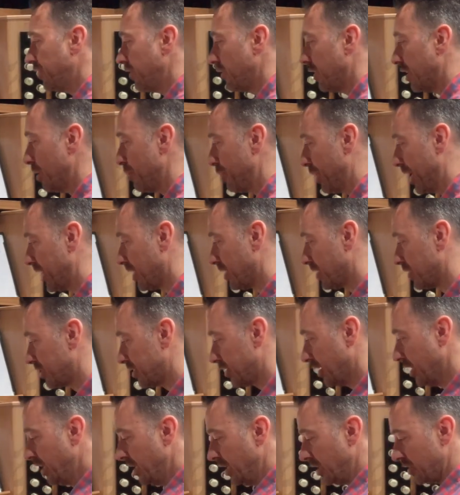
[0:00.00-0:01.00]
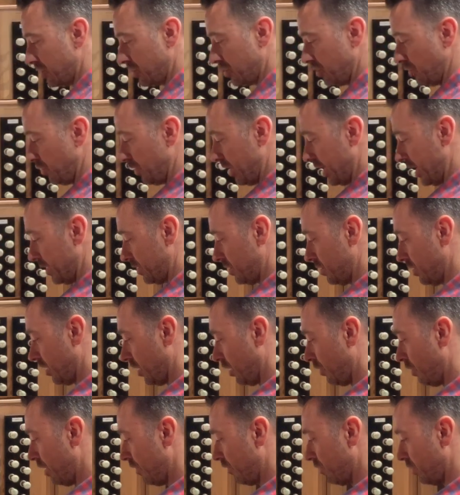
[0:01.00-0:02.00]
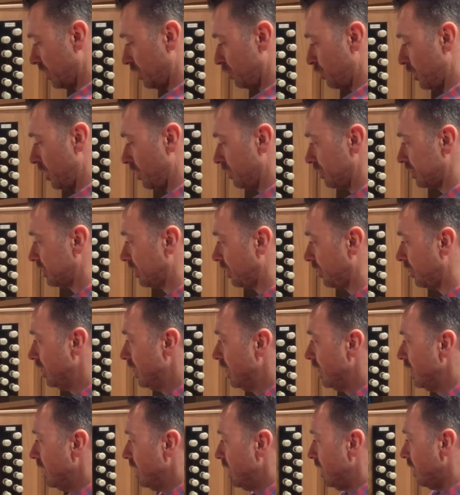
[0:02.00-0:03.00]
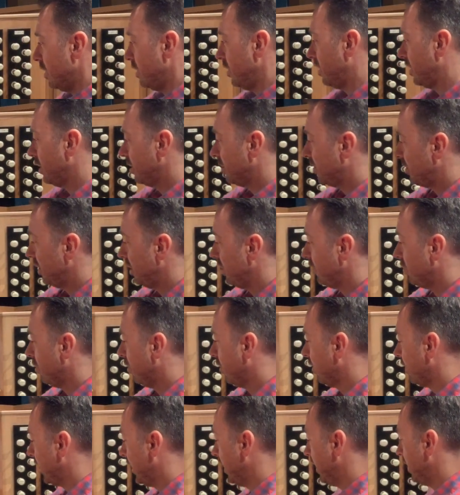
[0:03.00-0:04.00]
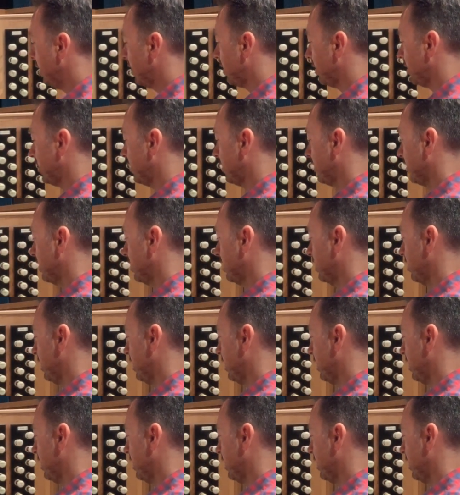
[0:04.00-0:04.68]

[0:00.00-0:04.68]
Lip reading: a few other buttons to go over as well. So you can see all these